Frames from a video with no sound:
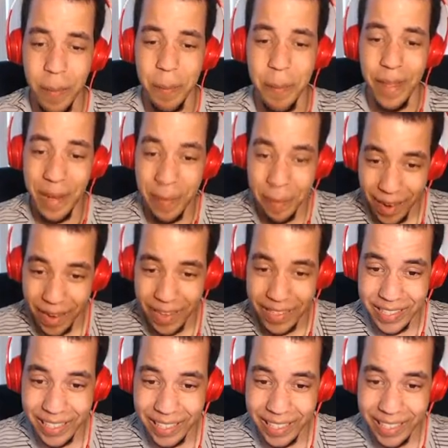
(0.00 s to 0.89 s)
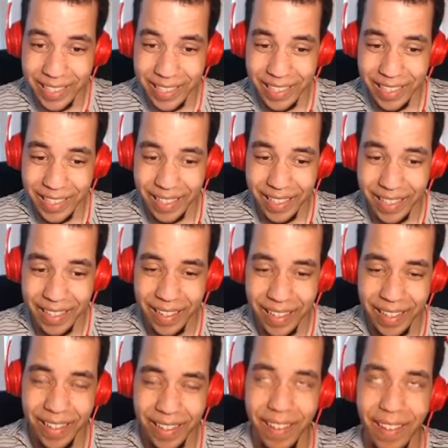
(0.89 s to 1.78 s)
minimizing...
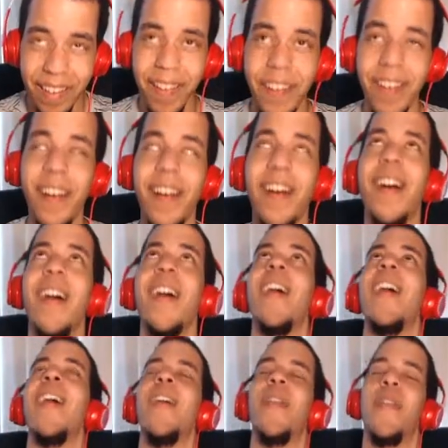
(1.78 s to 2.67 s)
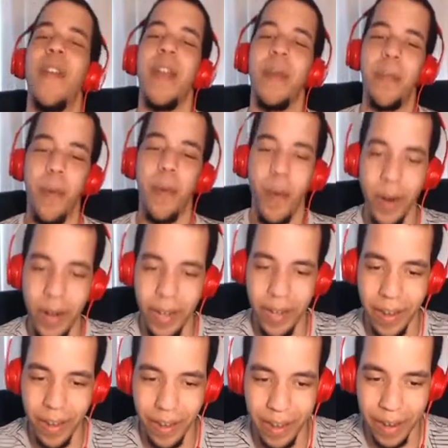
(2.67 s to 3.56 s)
Oh,
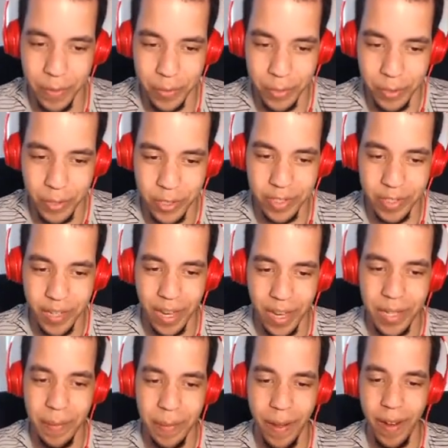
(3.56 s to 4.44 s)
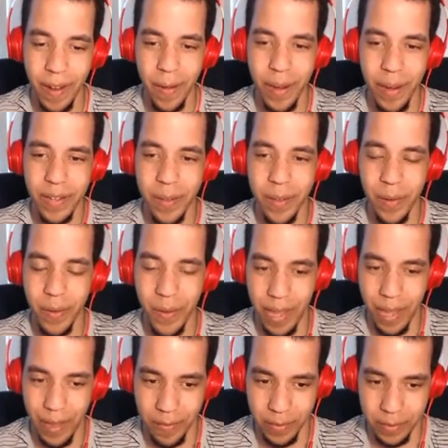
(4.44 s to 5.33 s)
Vaporeon! I was just talking about how I
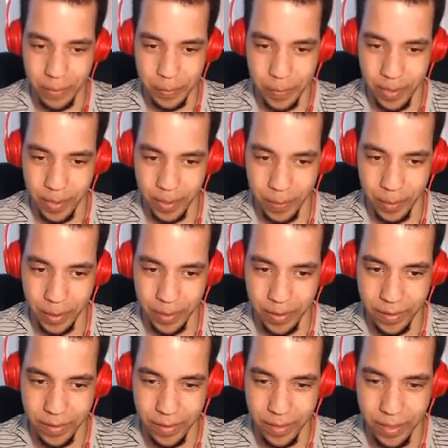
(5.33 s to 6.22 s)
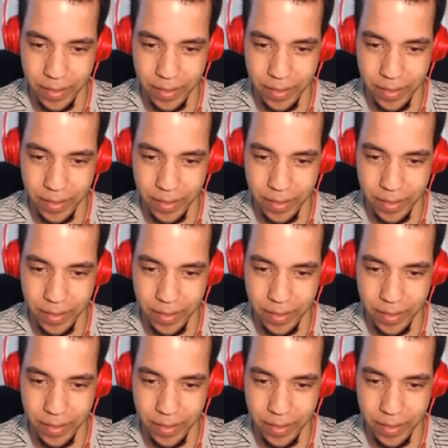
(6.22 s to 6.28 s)
don't have a speed up button.